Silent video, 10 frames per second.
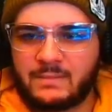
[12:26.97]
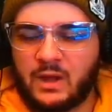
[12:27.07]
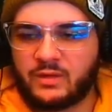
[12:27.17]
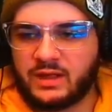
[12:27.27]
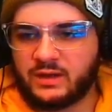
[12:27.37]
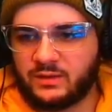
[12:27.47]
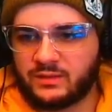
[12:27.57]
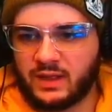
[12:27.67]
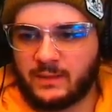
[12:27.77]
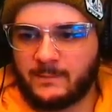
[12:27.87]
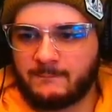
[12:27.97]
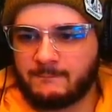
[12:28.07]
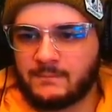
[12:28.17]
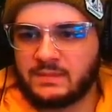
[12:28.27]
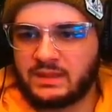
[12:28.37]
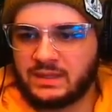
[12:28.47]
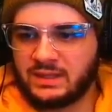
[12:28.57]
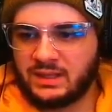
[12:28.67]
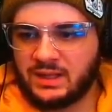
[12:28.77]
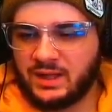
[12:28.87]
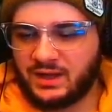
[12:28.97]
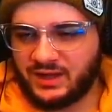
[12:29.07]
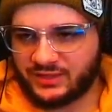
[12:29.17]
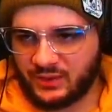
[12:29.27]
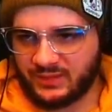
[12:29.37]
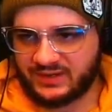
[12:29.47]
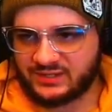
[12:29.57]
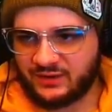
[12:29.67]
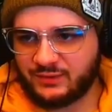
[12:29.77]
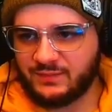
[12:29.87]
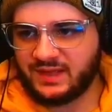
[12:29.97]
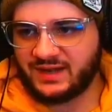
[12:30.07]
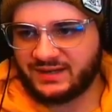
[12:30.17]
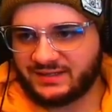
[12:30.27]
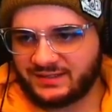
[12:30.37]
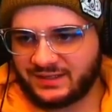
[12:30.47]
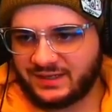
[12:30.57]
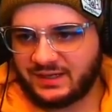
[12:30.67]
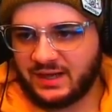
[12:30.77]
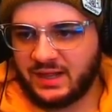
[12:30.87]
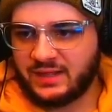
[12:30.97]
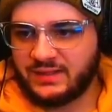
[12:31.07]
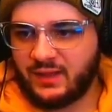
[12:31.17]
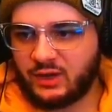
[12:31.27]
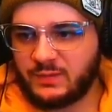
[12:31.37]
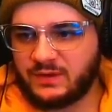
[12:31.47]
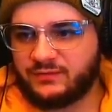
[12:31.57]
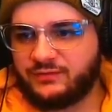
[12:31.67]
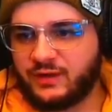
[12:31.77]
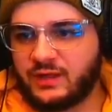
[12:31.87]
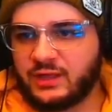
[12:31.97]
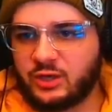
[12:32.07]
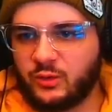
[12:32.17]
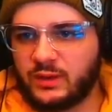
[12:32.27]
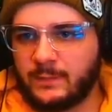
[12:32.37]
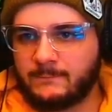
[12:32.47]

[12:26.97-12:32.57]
Okay, no. Okay. Oh, I thought we had to start from the beginning. That would have been fucking annoying